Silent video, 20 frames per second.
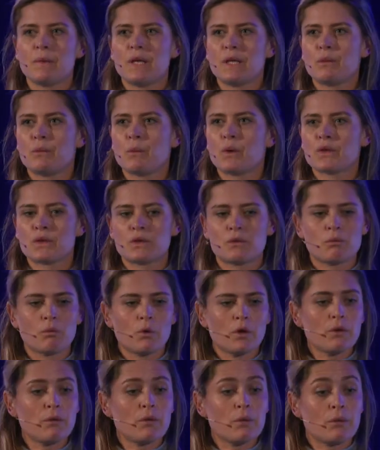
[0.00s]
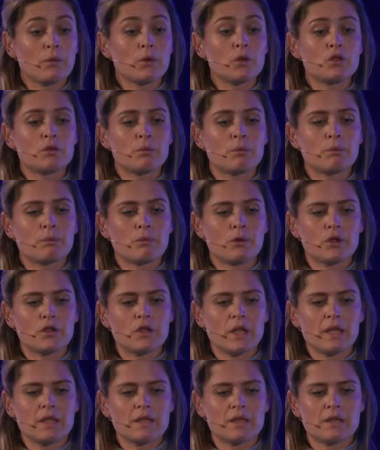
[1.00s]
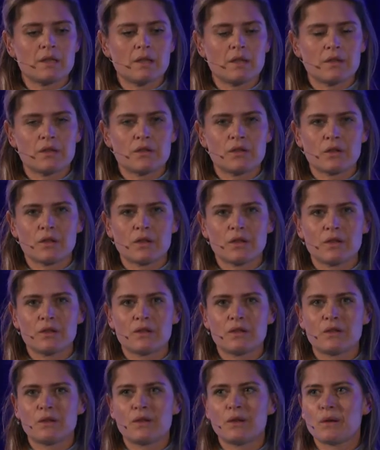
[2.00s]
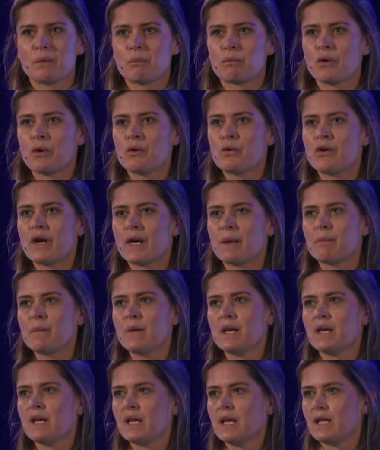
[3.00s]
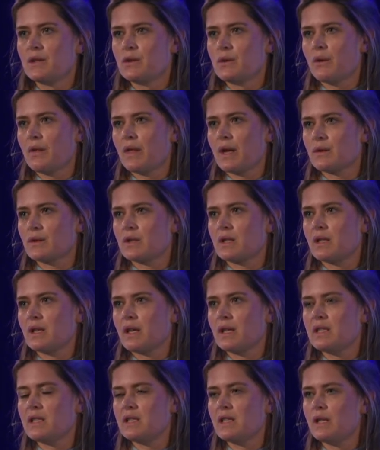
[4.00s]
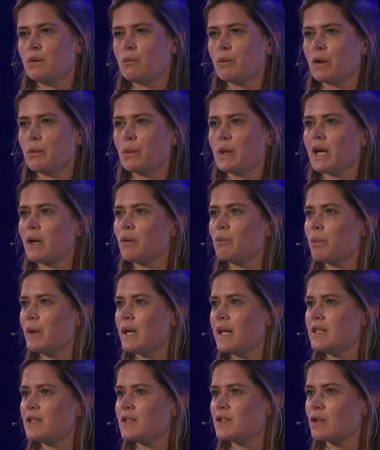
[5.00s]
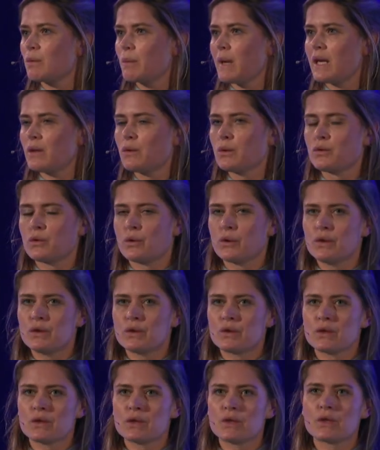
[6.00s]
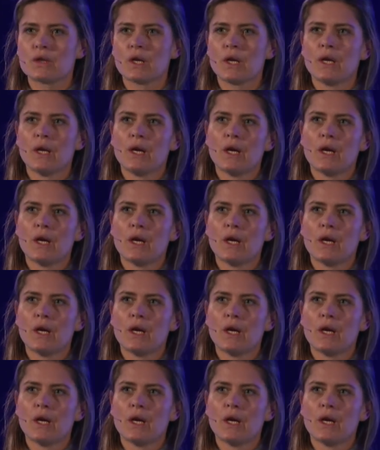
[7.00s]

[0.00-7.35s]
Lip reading: It was one of the first projects, started the program in 2019, where we outplaced some adult oysters.